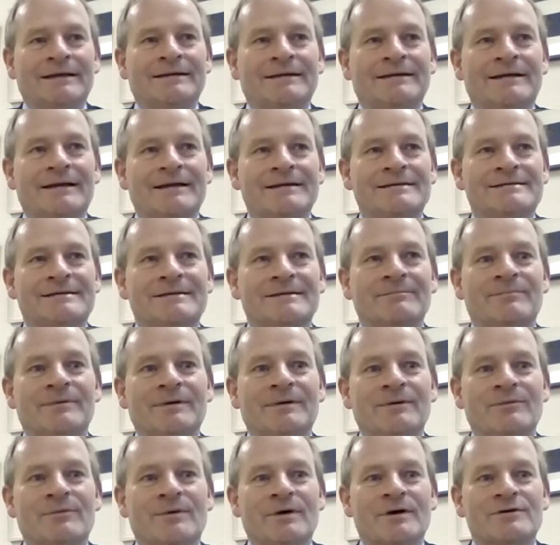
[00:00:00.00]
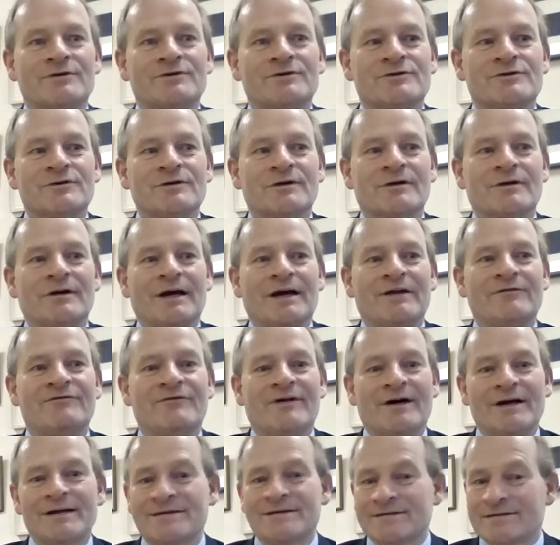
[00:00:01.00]
They simply want
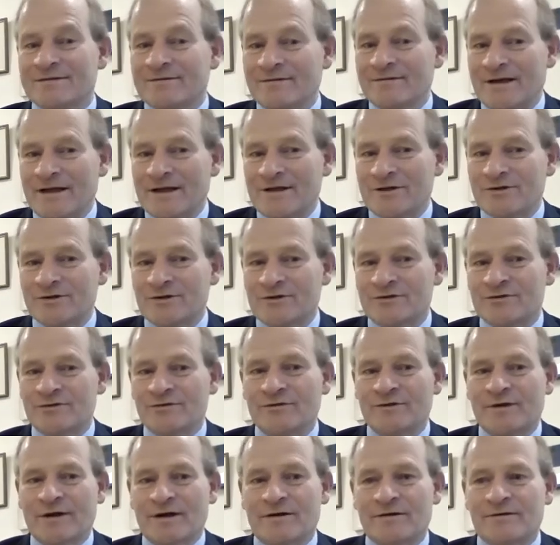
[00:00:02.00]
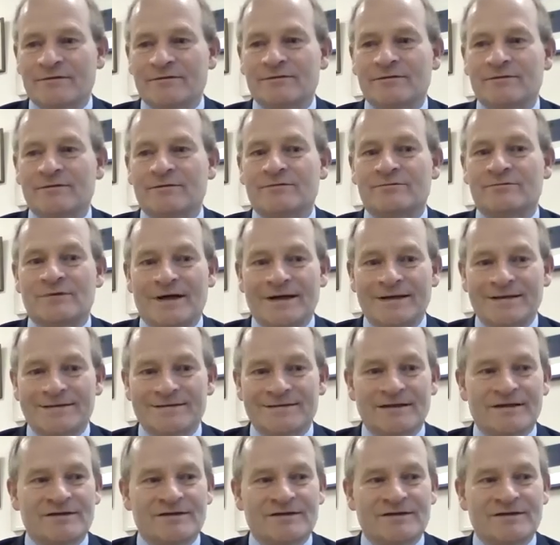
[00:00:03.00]
advice in relation to their rights.